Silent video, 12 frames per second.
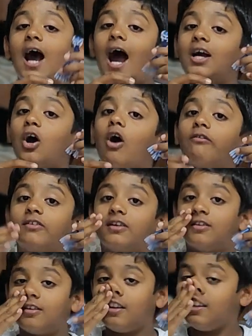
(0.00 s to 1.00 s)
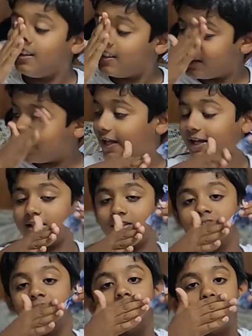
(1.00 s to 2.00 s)
I obviously like
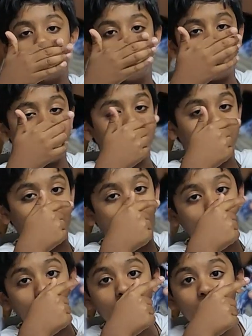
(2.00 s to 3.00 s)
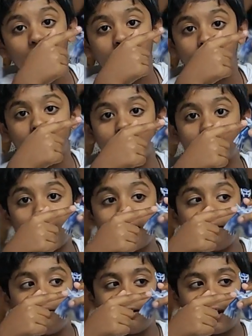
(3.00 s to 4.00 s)
Brilliant
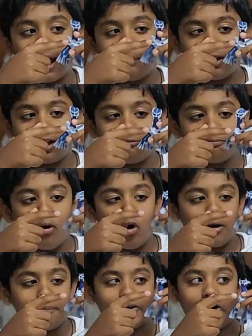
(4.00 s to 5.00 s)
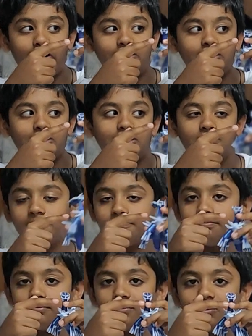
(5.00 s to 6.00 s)
Diamond more because
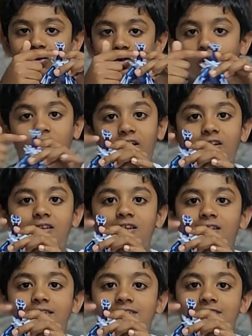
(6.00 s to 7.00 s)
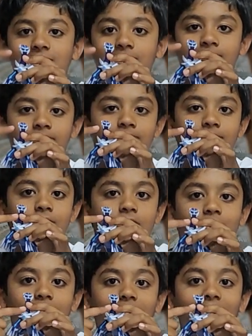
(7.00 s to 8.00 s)
look at this.
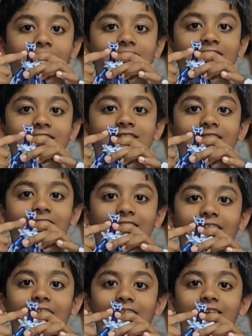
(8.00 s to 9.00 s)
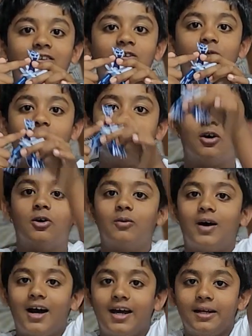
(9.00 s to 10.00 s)
Look at this and then you'd know
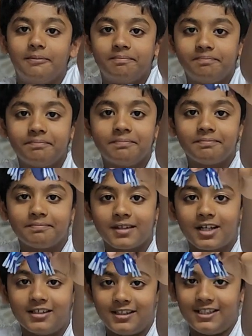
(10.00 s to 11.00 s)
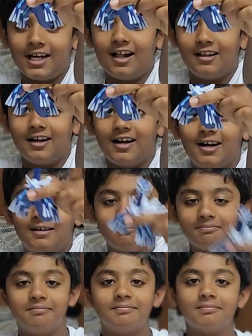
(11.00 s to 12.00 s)
why. Dialga.
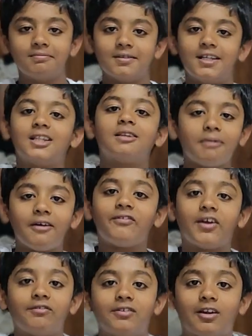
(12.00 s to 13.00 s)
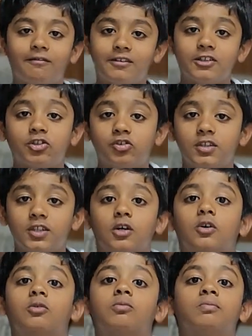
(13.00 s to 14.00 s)
It's my favorite of the
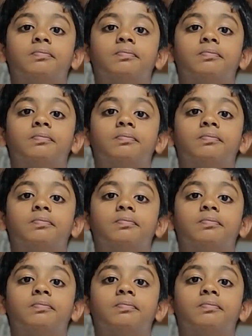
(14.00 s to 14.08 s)
trio.